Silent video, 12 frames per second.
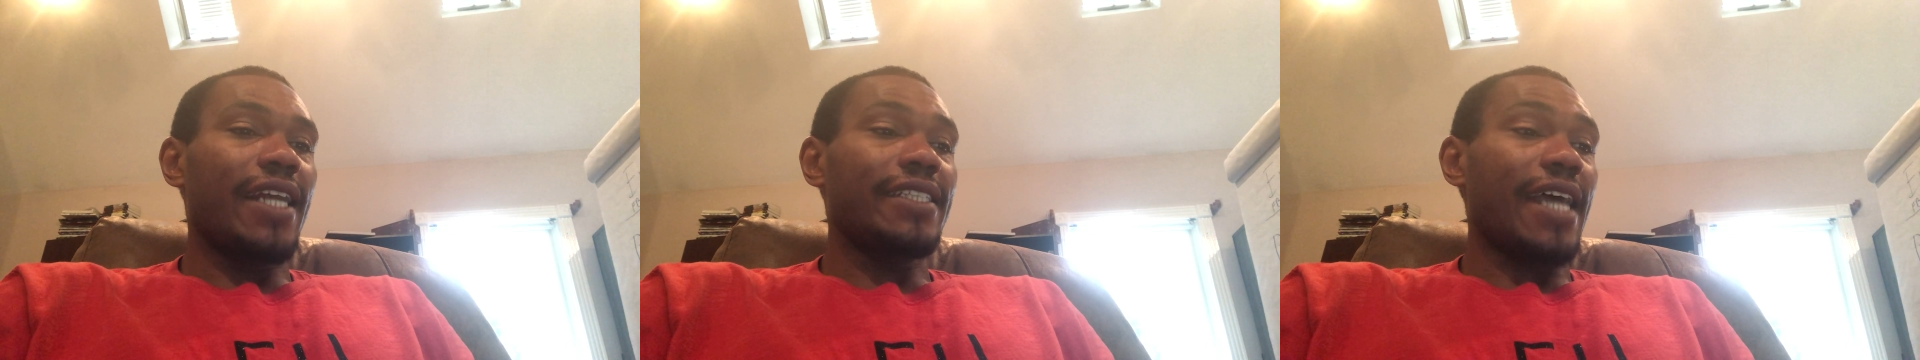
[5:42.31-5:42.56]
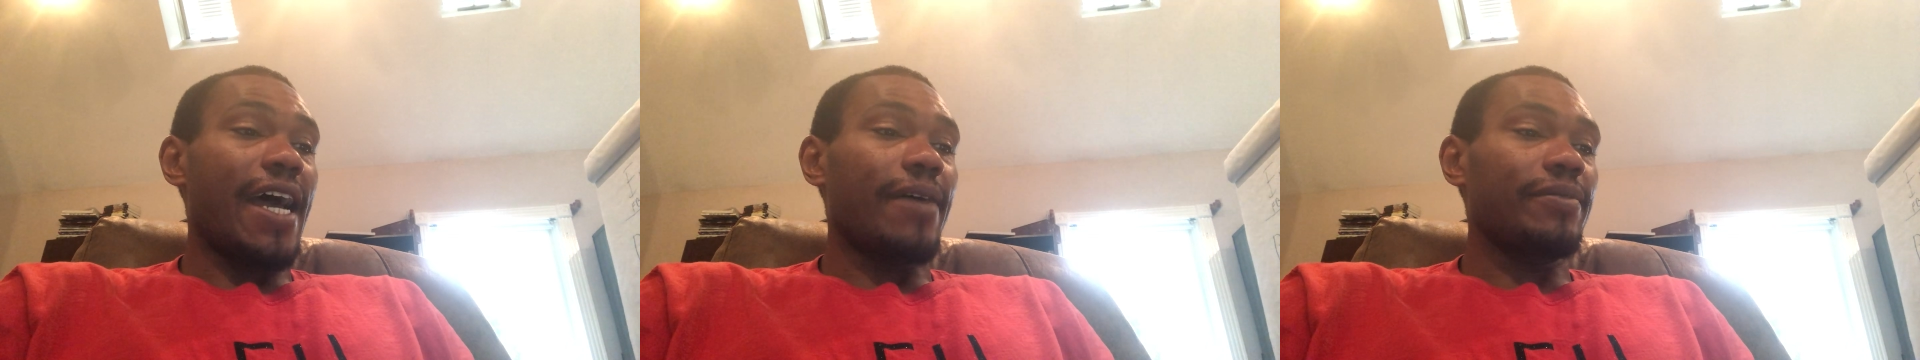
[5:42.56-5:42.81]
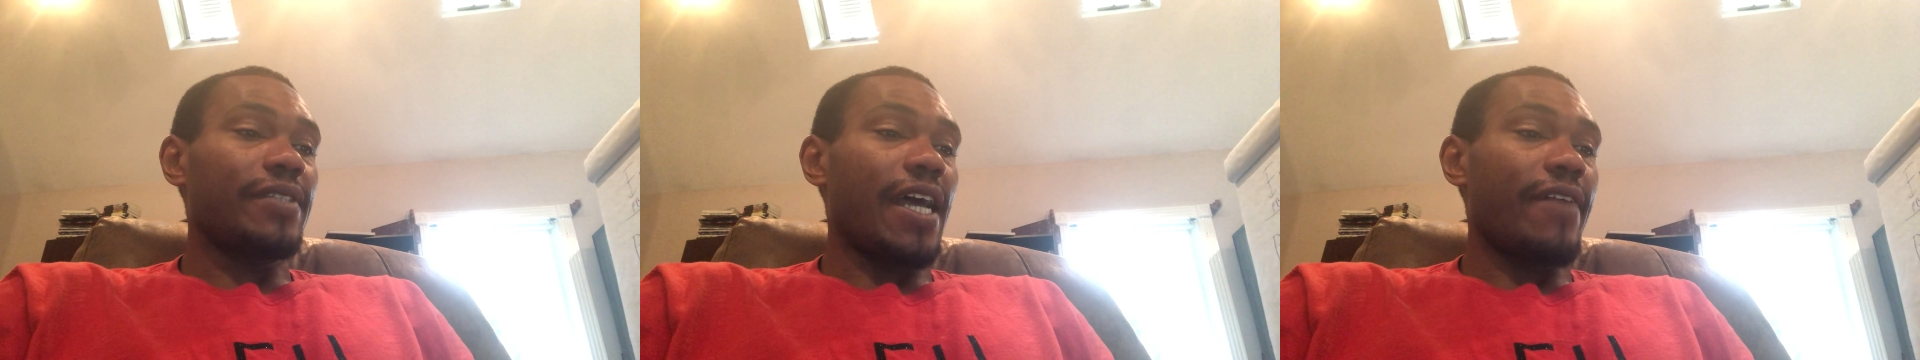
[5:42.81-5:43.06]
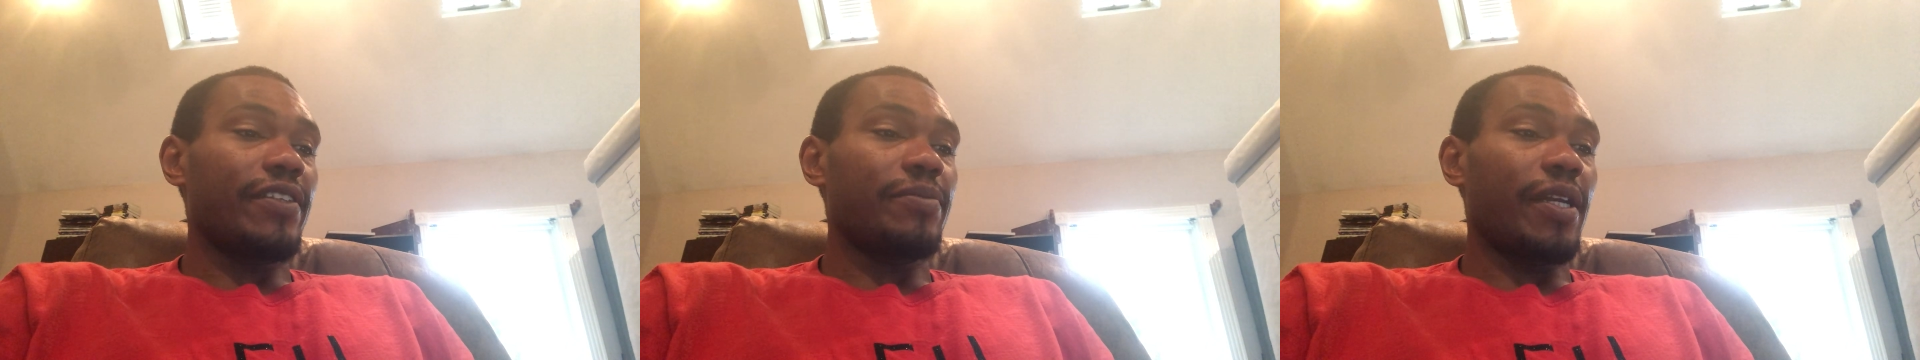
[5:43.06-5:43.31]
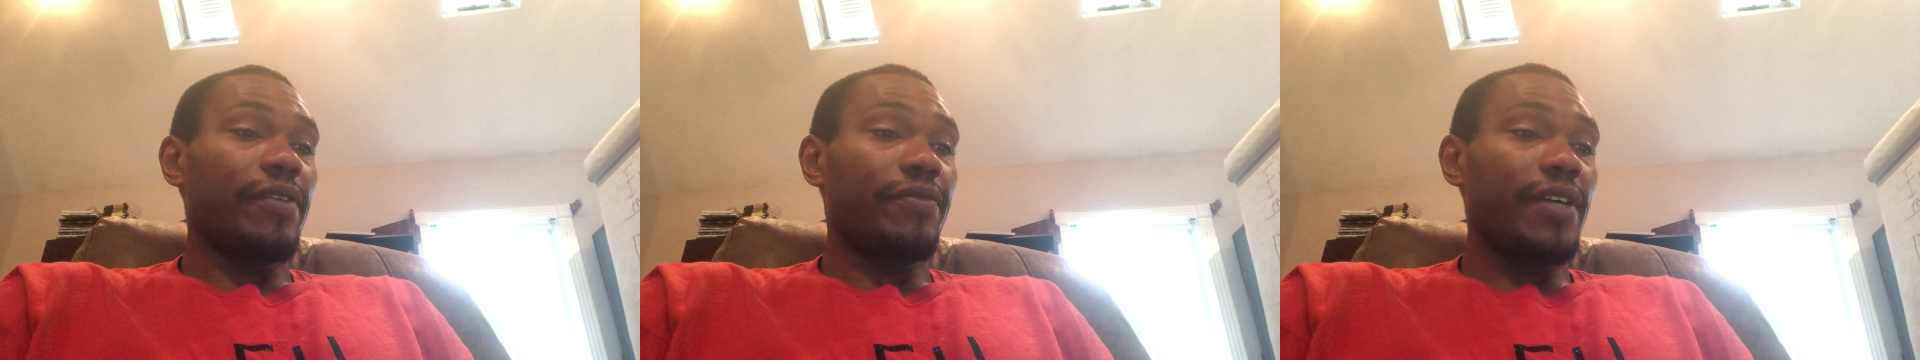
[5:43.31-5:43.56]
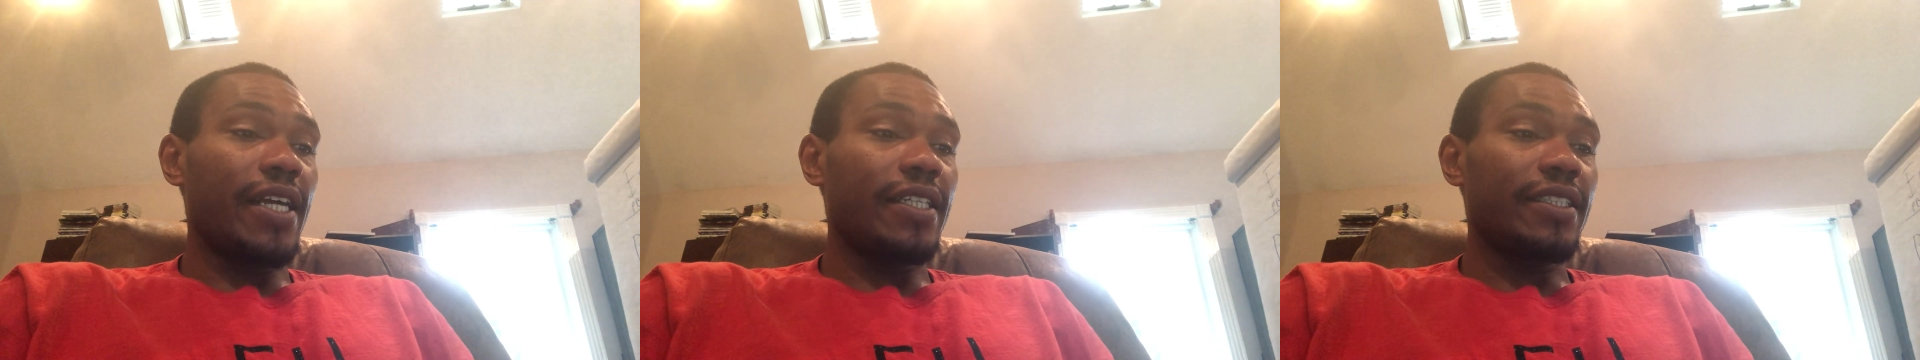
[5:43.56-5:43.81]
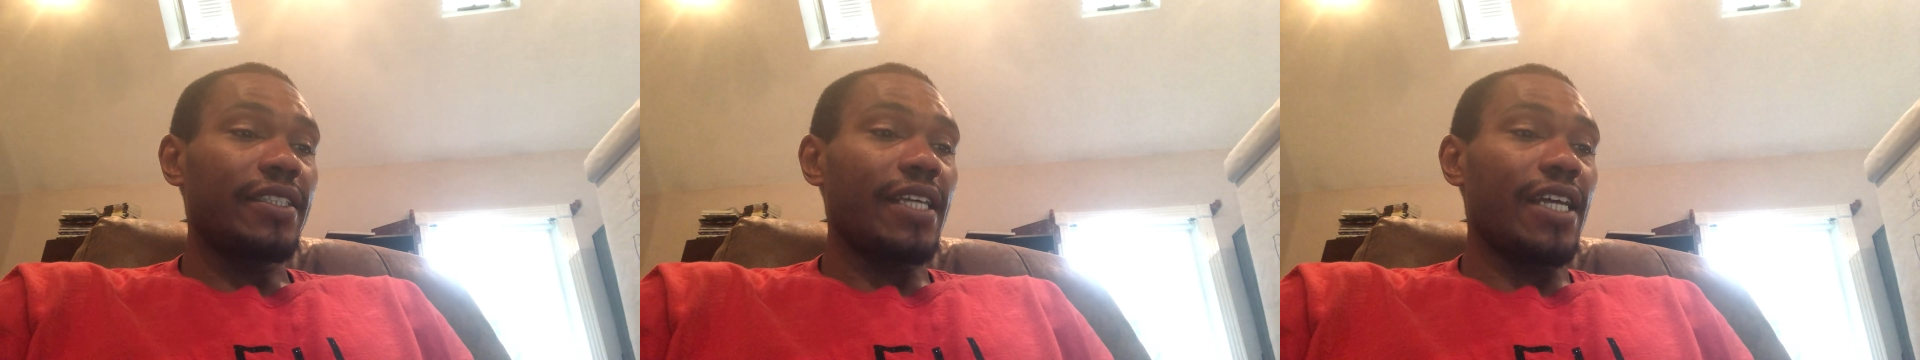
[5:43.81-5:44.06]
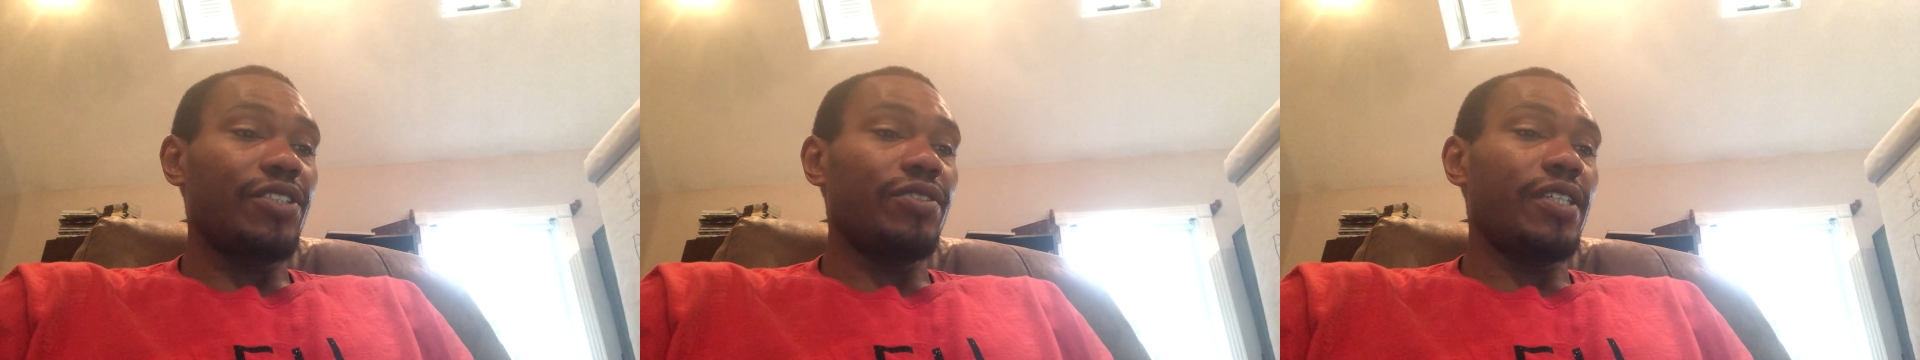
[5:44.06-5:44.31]
as apt to have as many friends
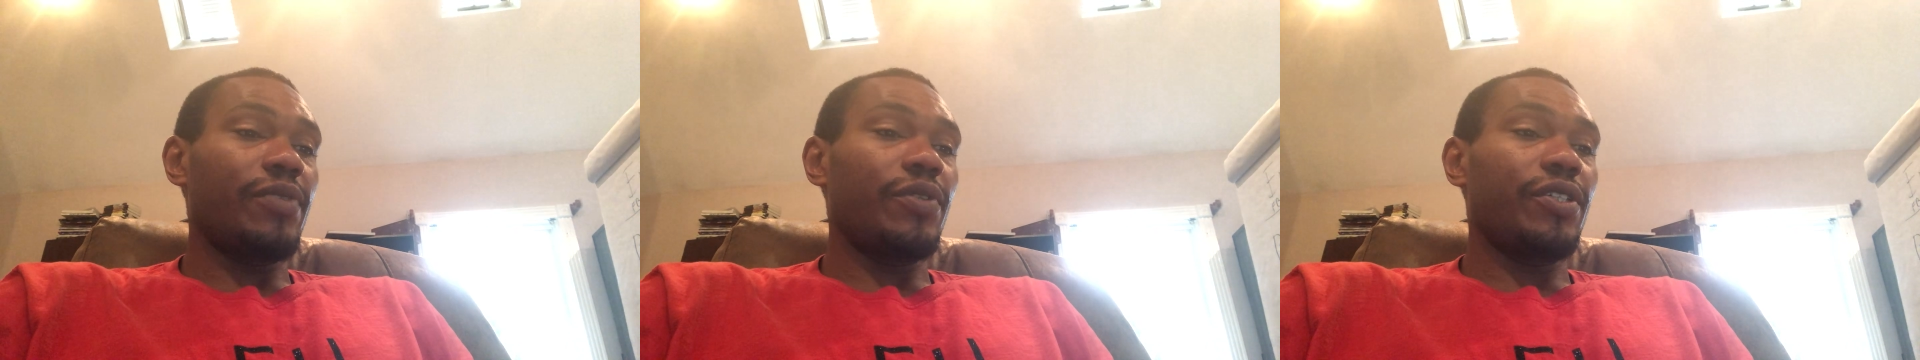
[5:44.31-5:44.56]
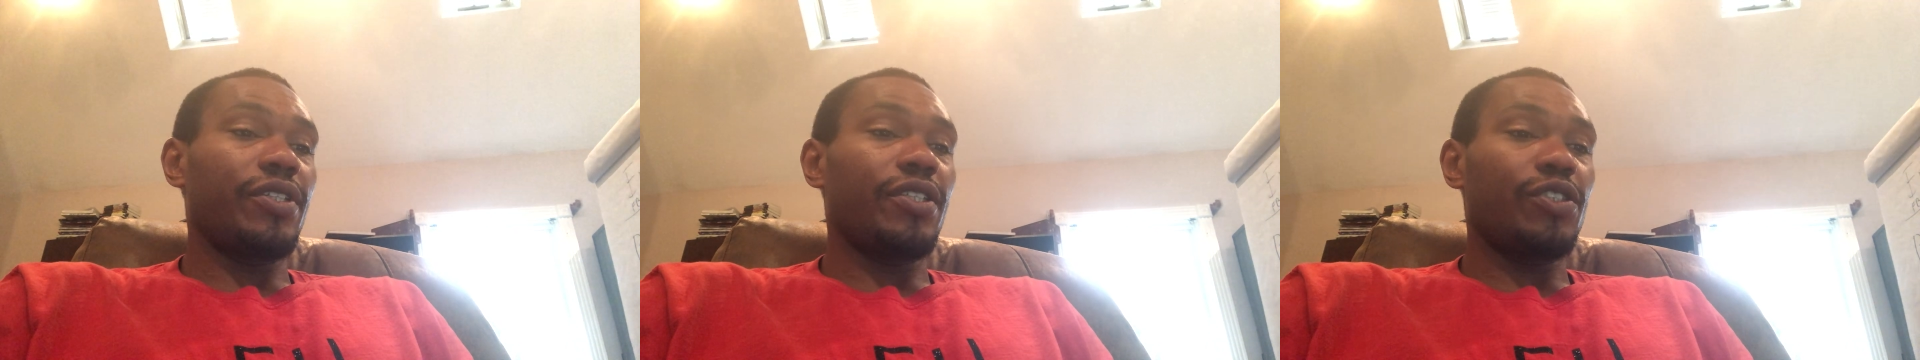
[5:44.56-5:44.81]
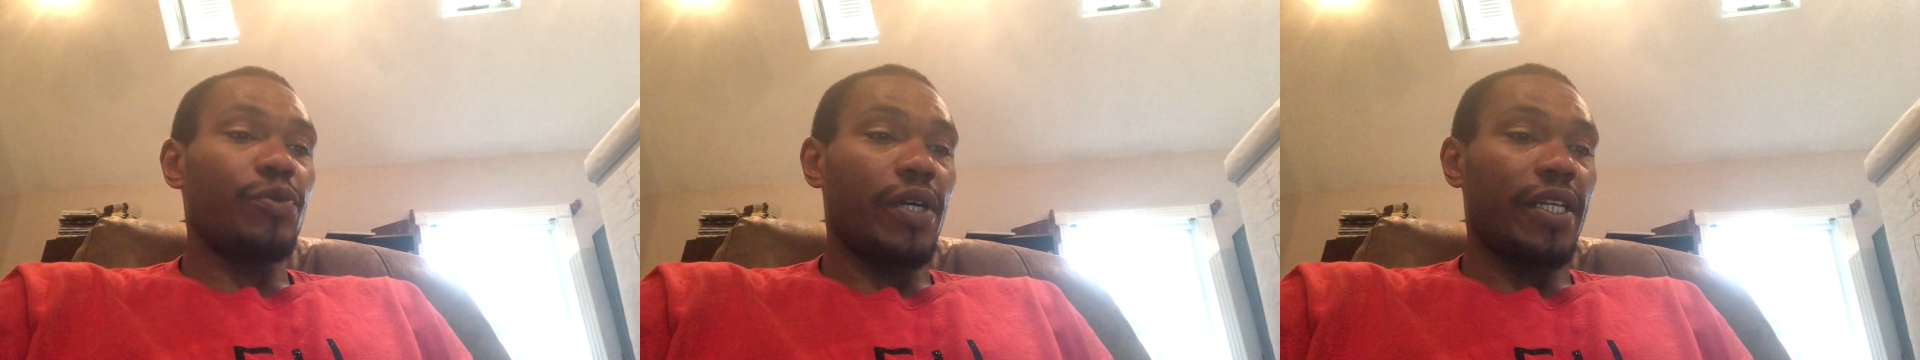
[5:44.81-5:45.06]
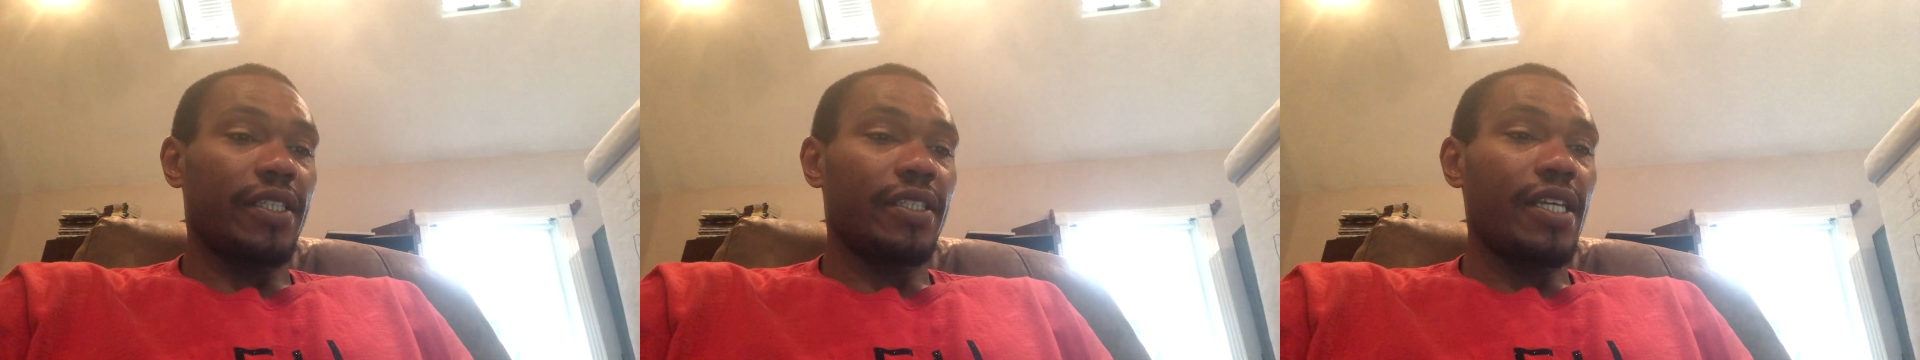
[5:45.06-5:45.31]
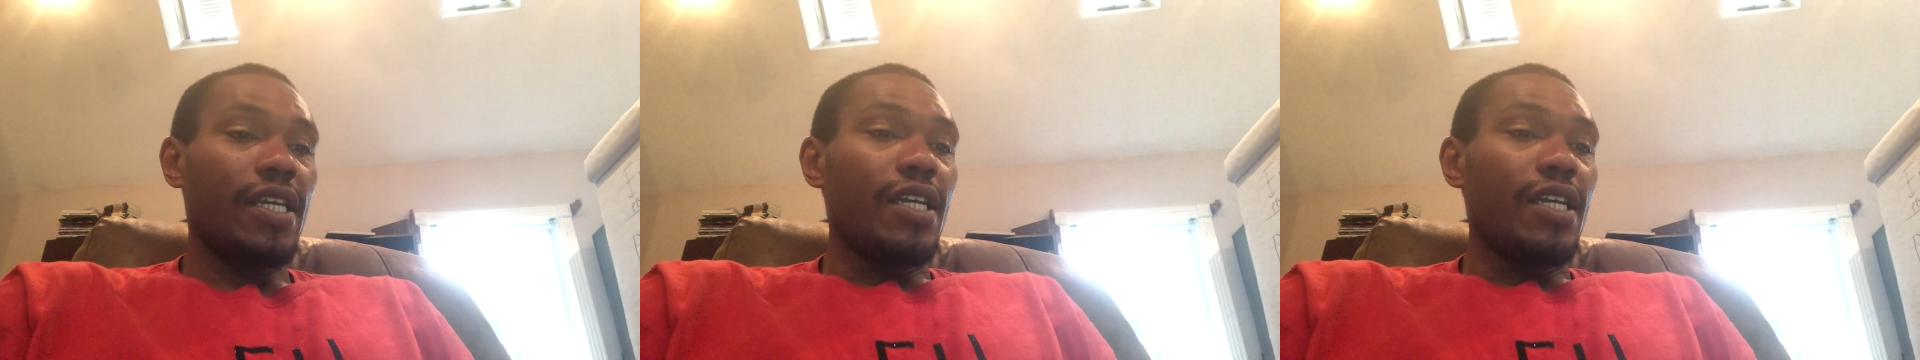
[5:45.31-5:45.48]
as you did when you were in your 20s,